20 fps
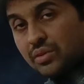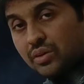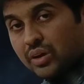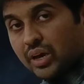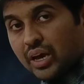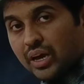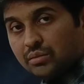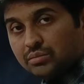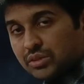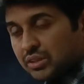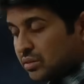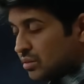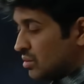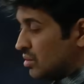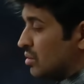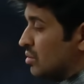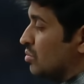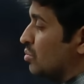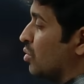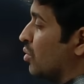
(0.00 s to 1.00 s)
Okay, I'm
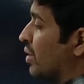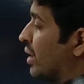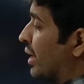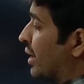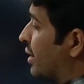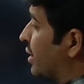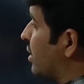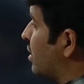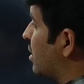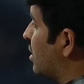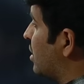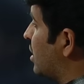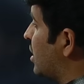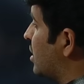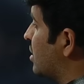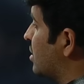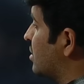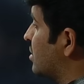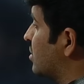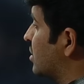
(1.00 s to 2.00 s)
just moving it here,
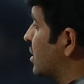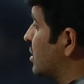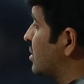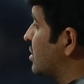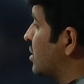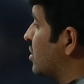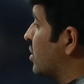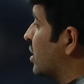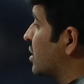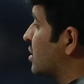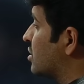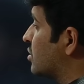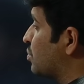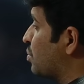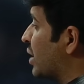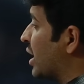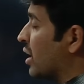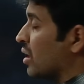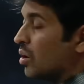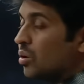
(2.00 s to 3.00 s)
and you can see, you can
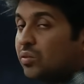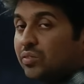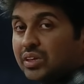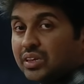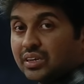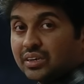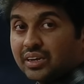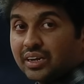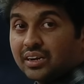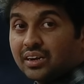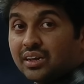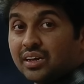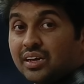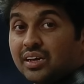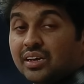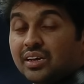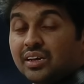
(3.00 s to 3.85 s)
just play around with it and